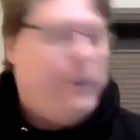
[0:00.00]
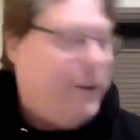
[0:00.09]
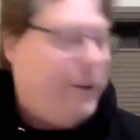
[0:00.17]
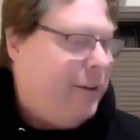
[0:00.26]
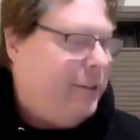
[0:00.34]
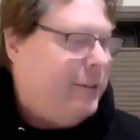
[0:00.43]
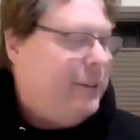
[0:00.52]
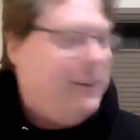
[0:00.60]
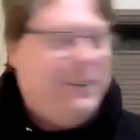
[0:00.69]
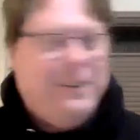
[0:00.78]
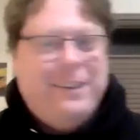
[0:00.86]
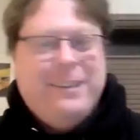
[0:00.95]
or Yale.
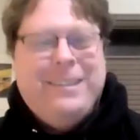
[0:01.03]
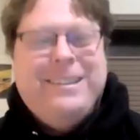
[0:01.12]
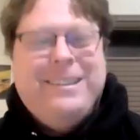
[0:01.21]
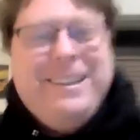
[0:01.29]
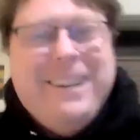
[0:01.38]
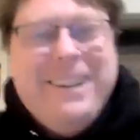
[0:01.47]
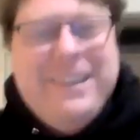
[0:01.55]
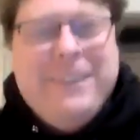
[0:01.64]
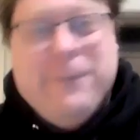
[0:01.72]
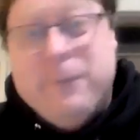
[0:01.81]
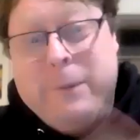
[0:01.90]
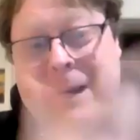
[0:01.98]

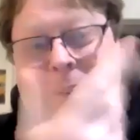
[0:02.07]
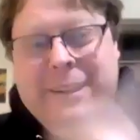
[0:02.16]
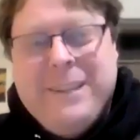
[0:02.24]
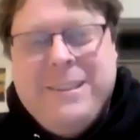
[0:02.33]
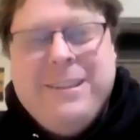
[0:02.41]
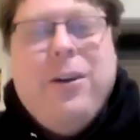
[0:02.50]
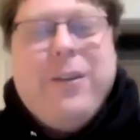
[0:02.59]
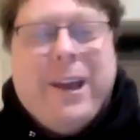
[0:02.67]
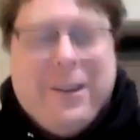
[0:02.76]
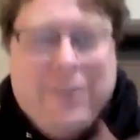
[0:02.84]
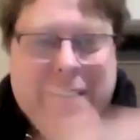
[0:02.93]
For me, at least. Okay, go